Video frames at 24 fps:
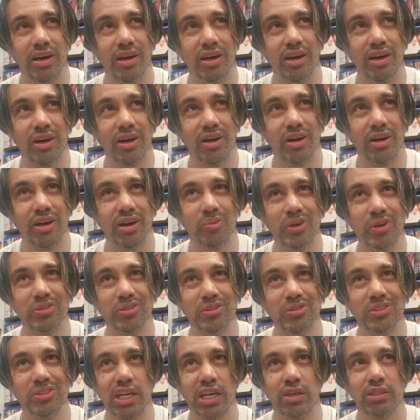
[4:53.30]
won't
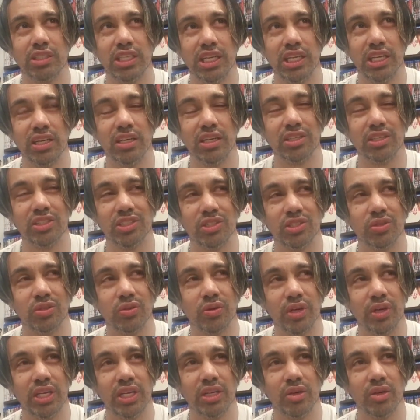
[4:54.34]
say I didn't
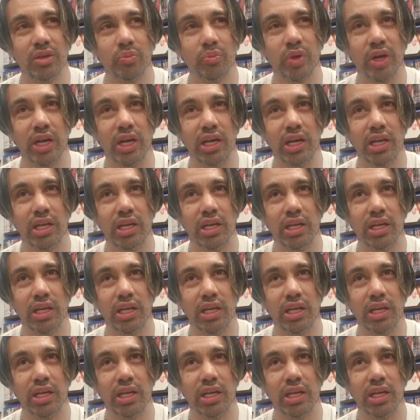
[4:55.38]
enjoy, but